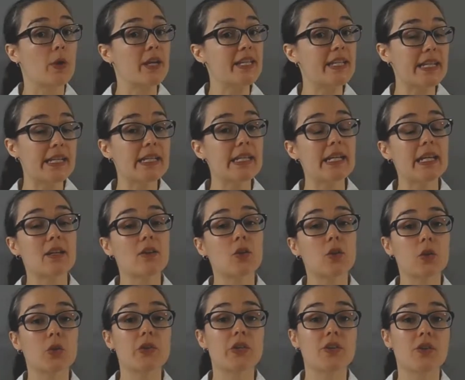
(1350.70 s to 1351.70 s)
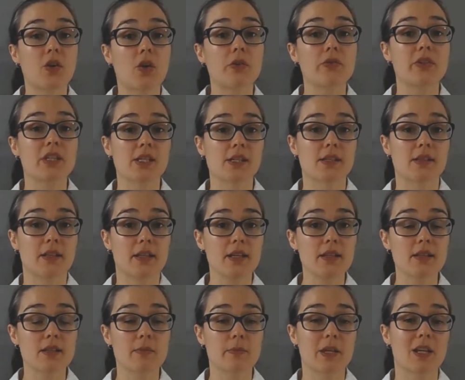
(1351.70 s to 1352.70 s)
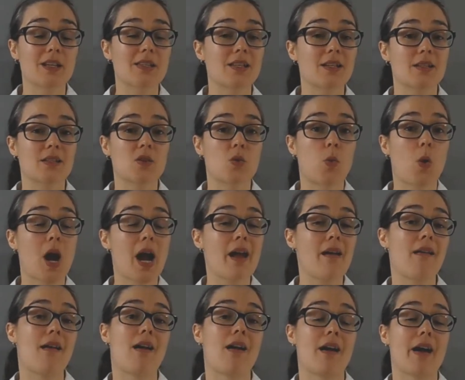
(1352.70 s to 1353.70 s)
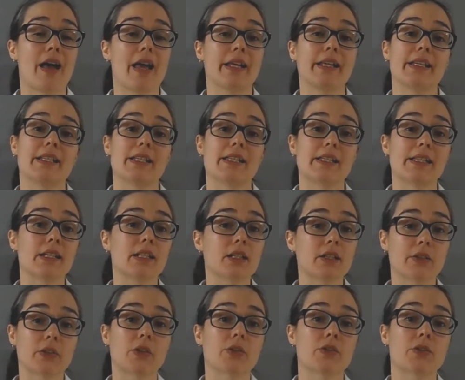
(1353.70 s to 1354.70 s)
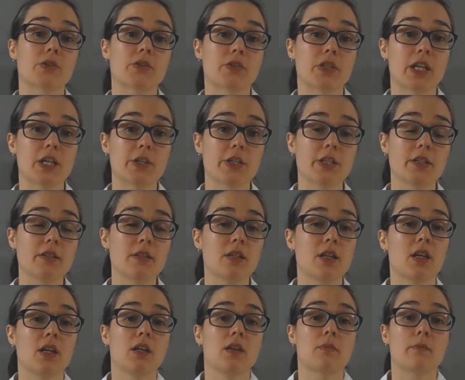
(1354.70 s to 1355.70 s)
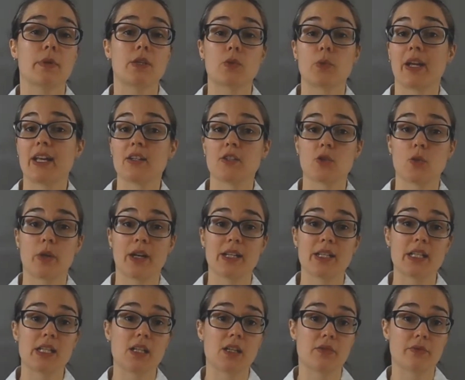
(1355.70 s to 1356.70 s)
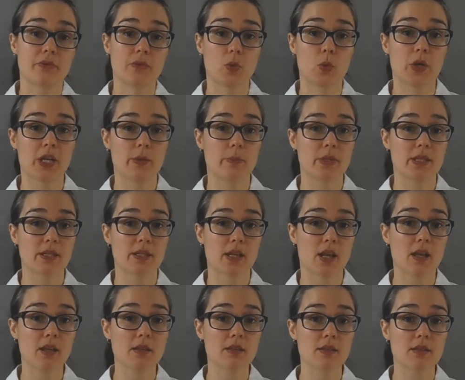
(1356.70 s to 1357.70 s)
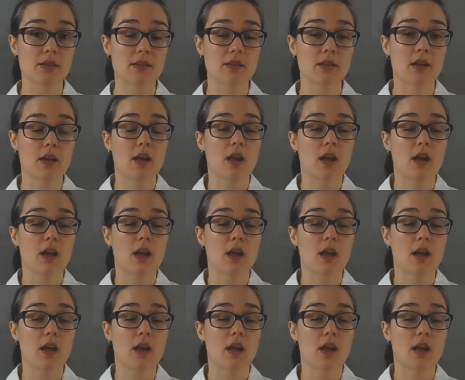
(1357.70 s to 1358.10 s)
We didn't include it on this list because it is quite high in silica concentration, between 20 and 40%.